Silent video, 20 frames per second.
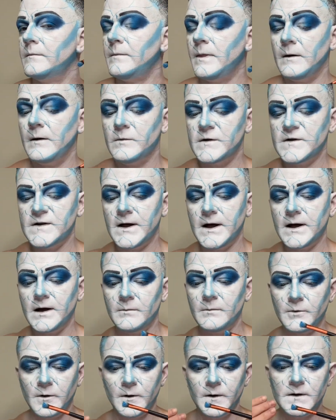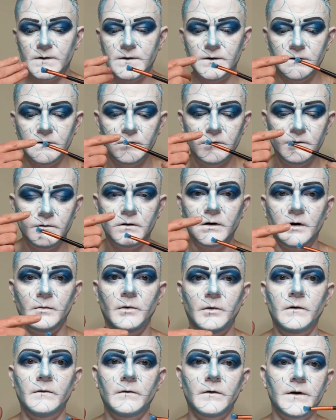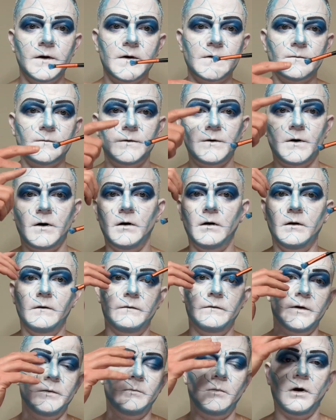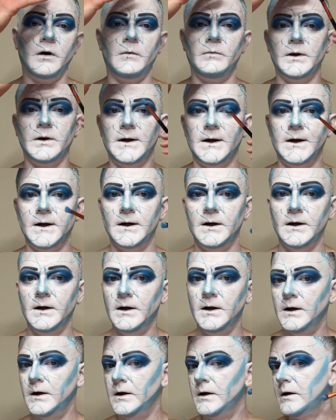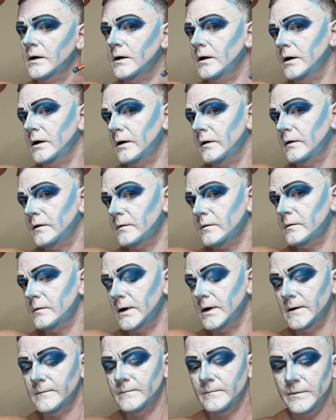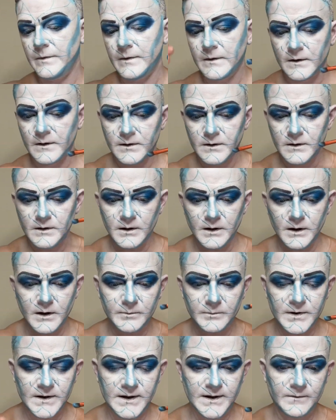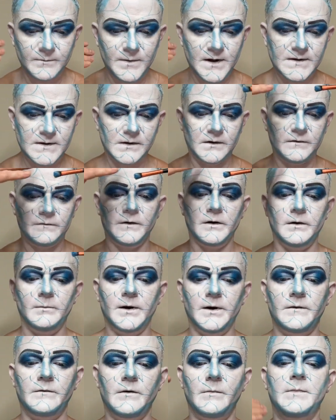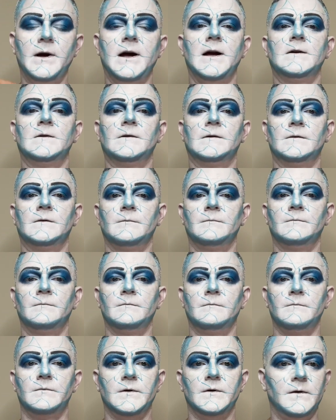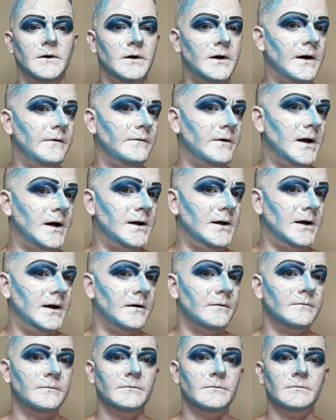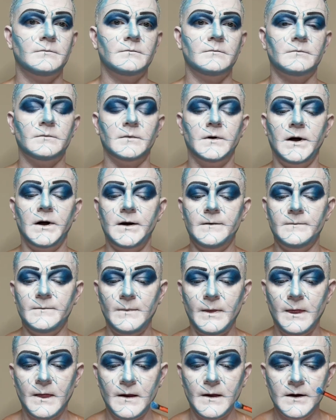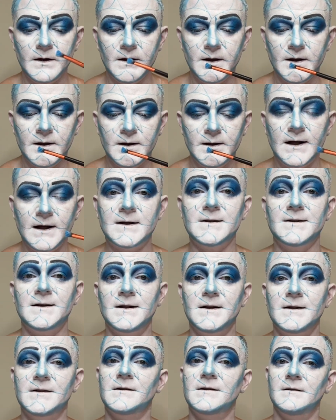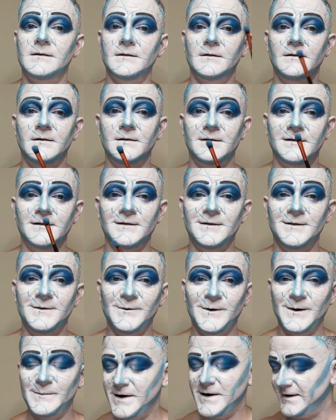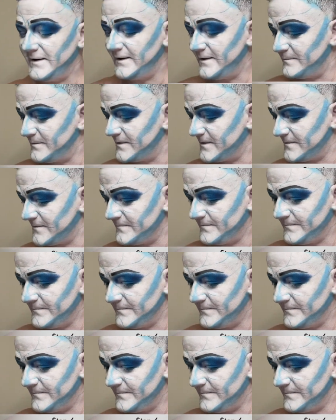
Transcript: And once again, I'm going to come over this with all of the marbling through it, but to give myself a little bit of a base, so then you have an idea. Okay. Next is doing my lips.